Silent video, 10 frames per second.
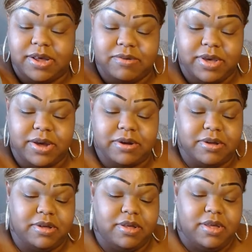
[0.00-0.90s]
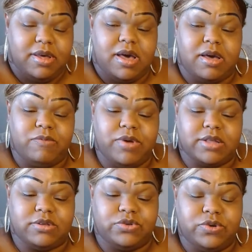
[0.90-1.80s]
I don't care. Uh, we
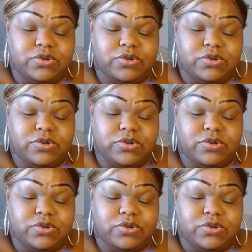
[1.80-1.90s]
got the two